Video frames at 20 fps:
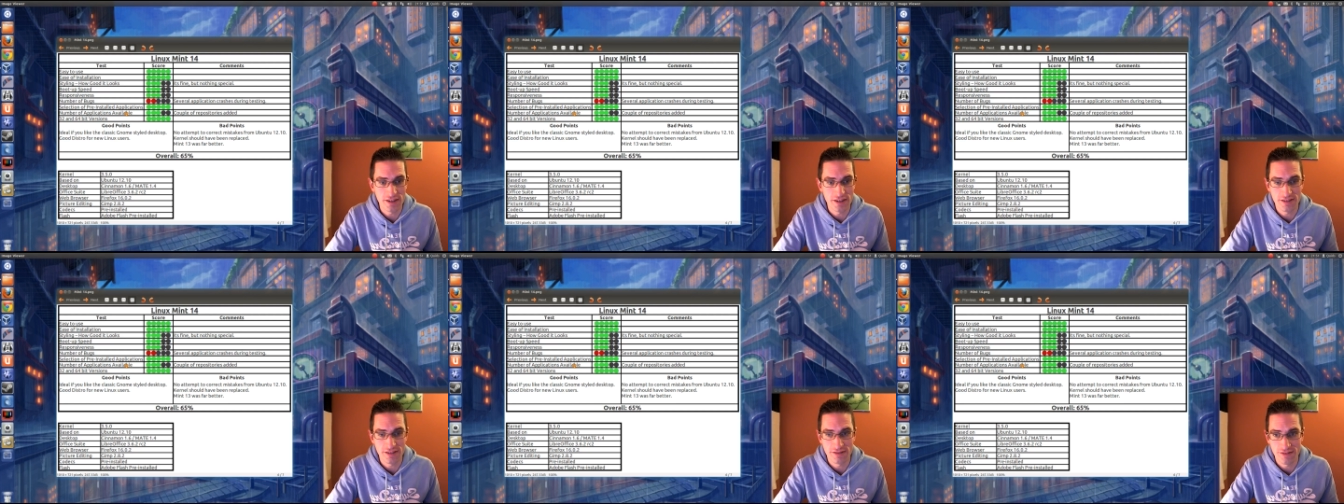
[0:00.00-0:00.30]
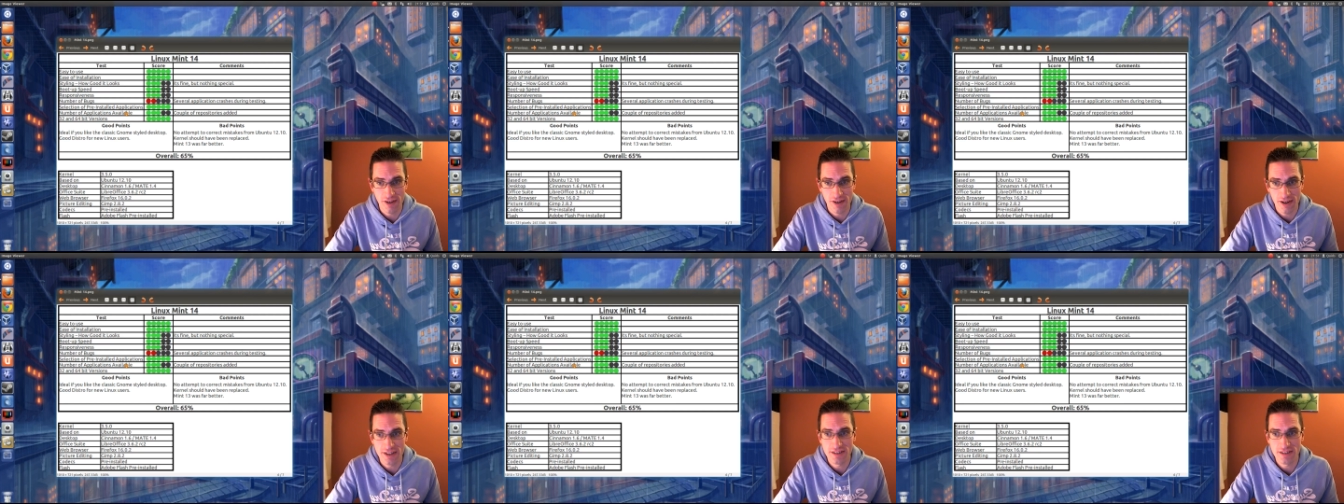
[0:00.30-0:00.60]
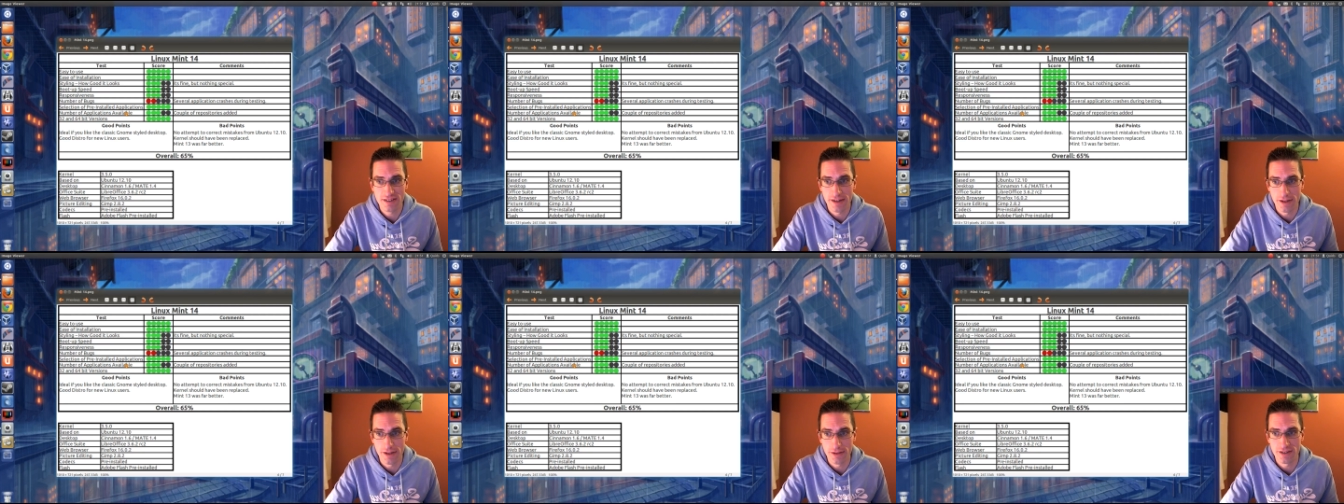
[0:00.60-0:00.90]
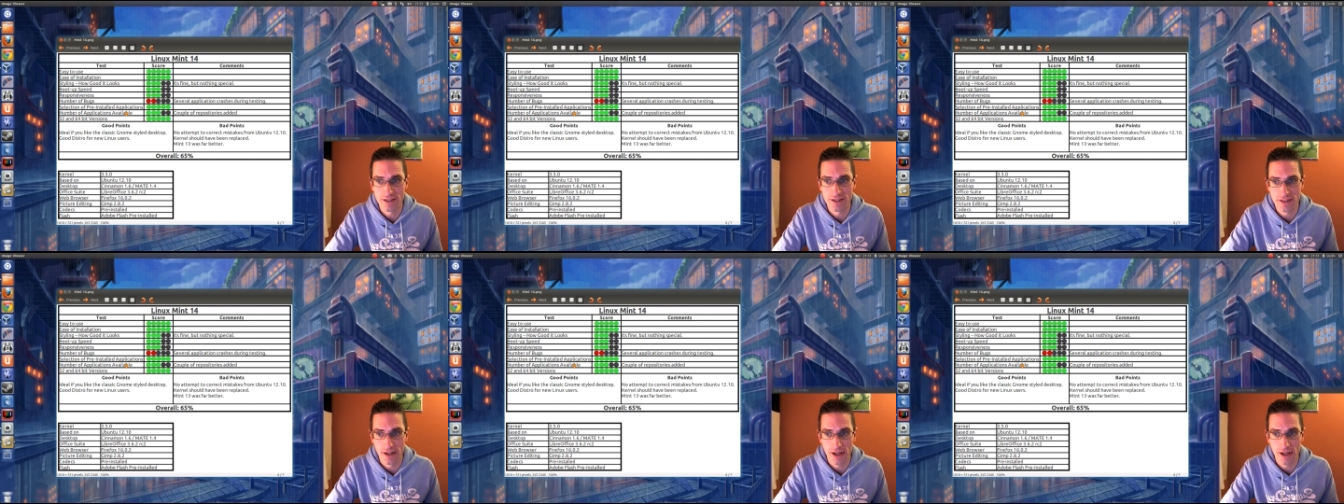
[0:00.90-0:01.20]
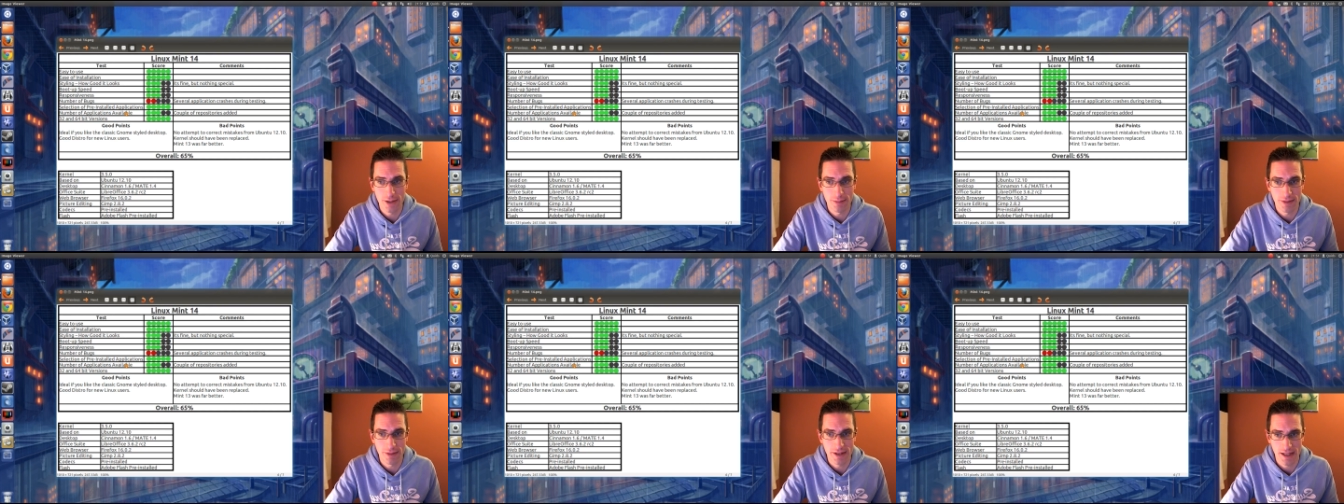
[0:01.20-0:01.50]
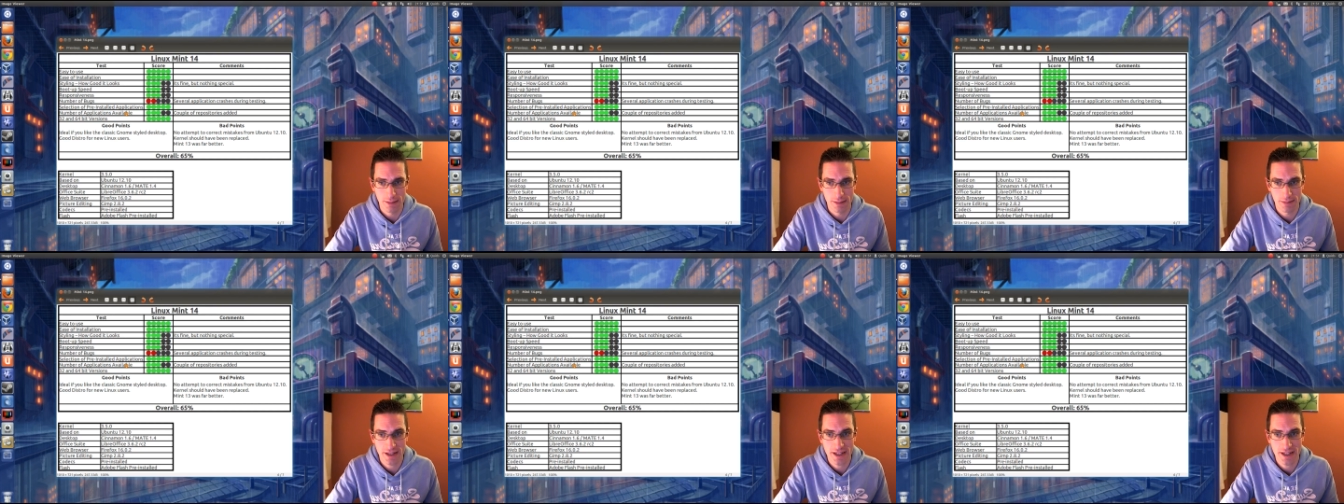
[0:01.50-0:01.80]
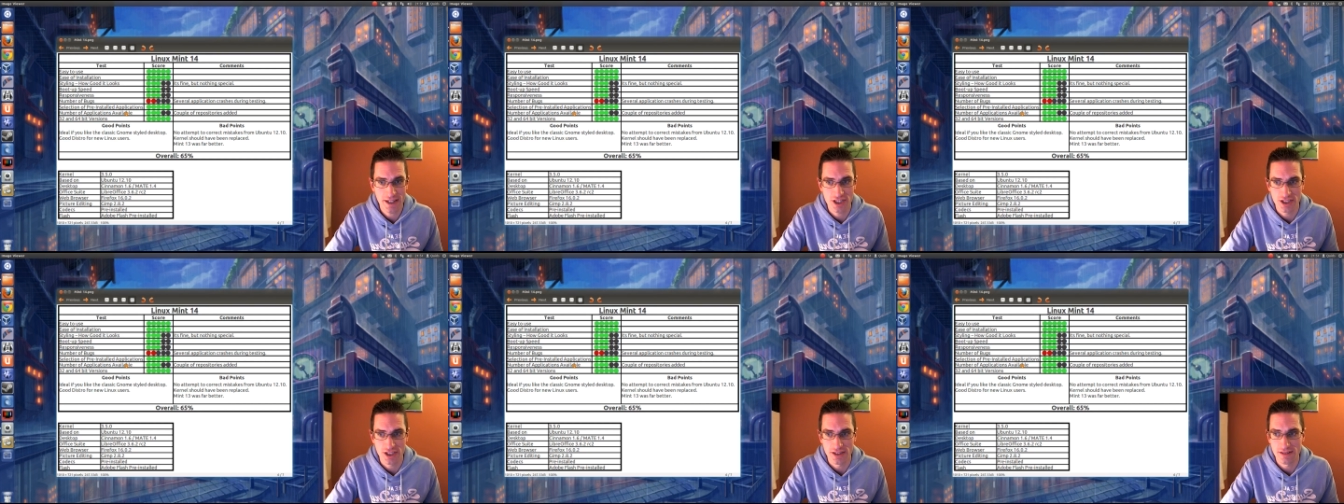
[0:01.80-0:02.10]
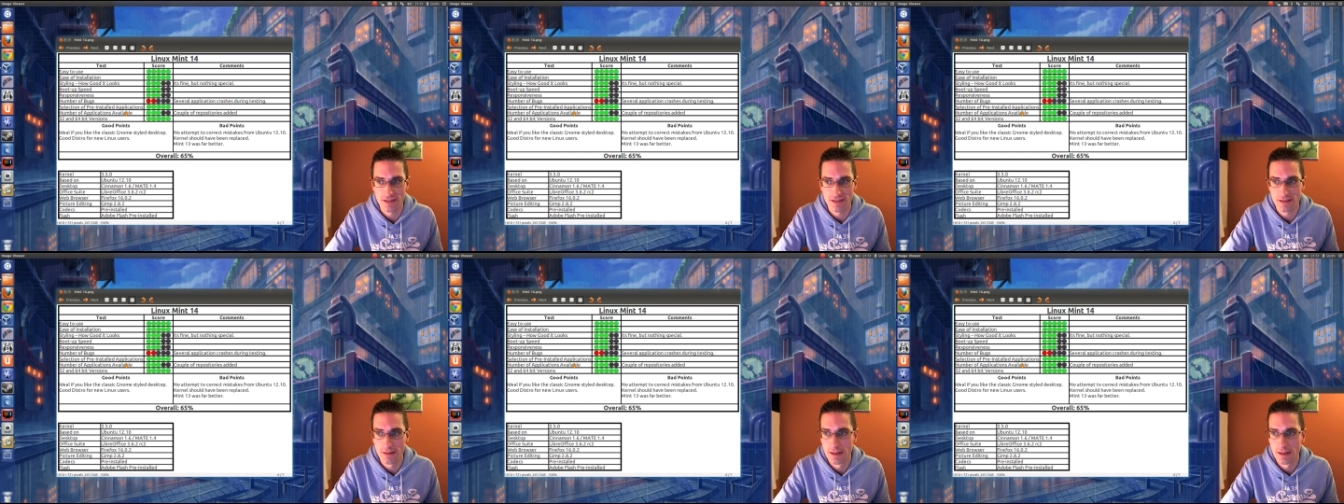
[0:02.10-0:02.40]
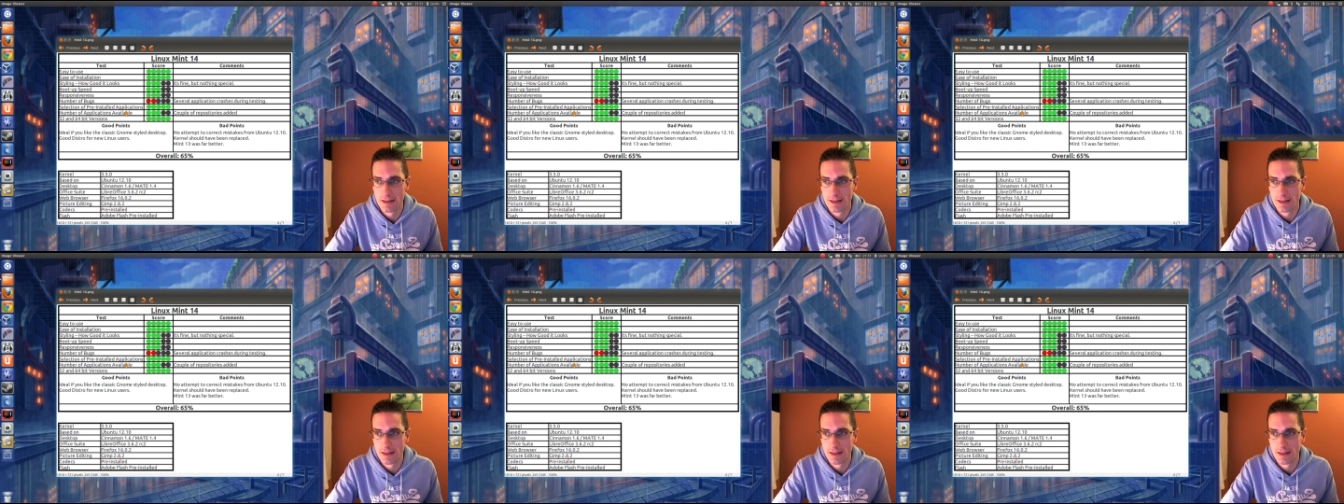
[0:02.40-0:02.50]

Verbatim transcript: it is very slow to start opening applications.